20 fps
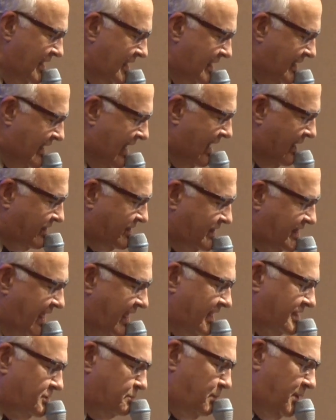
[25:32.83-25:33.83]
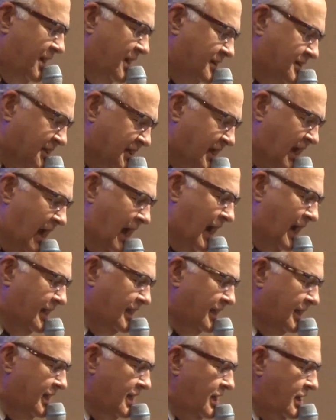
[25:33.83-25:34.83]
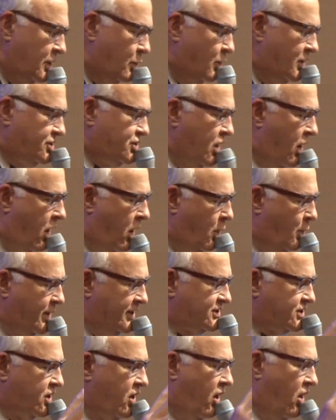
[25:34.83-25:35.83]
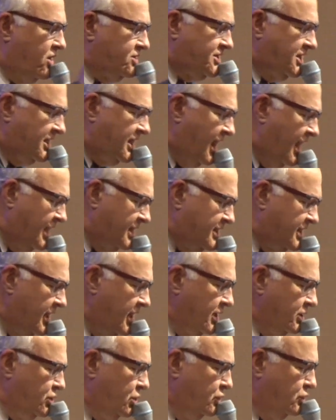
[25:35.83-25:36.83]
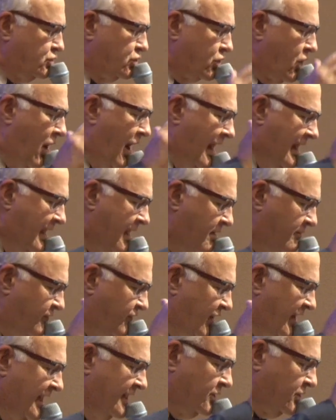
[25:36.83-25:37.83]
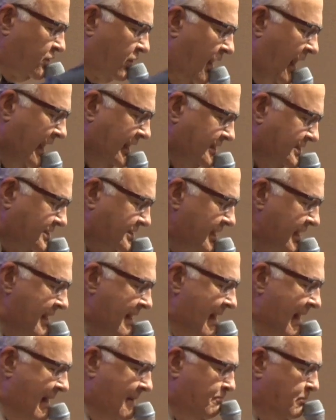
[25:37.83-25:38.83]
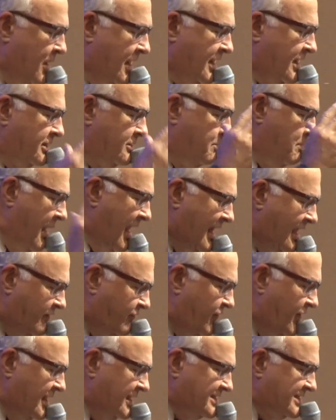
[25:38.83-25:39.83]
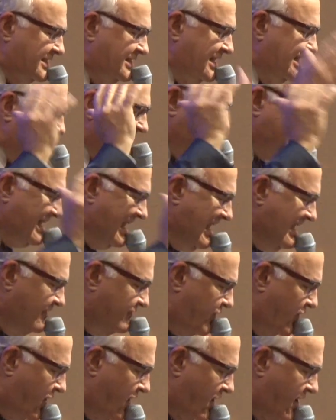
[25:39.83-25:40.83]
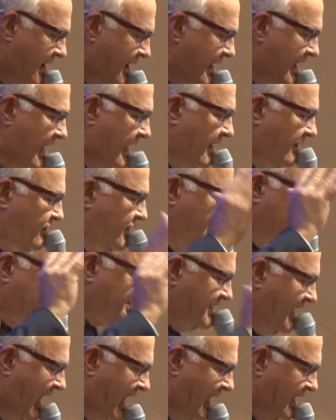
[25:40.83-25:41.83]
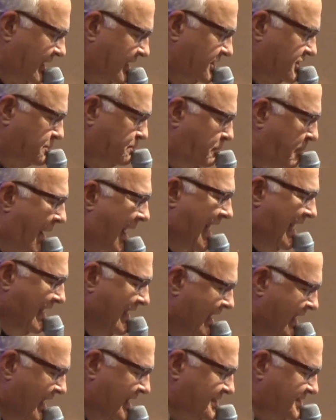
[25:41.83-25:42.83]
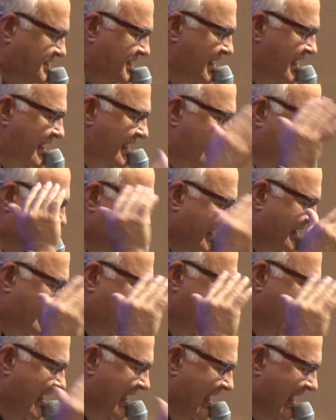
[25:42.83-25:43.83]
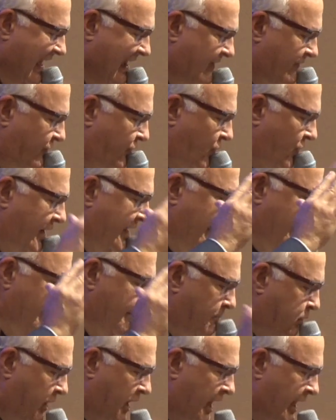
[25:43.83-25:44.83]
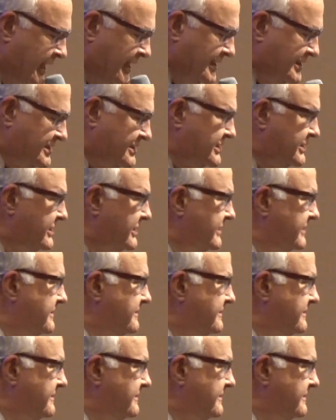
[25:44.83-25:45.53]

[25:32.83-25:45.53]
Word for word: now thanks be unto God, which always causeth us to triumph in Christ and maketh manifest the savor of his knowledge by us in every place.